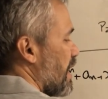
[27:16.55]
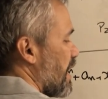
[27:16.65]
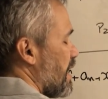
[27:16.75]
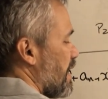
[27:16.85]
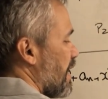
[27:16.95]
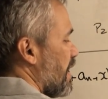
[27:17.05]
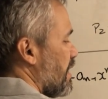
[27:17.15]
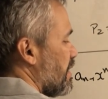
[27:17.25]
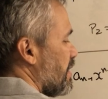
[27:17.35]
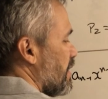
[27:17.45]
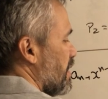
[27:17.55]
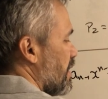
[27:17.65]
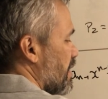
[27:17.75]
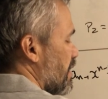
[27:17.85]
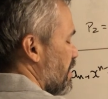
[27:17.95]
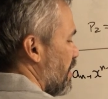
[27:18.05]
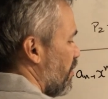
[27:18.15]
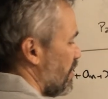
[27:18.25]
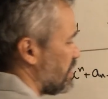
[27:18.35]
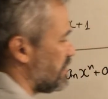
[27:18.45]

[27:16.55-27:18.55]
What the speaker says: an equals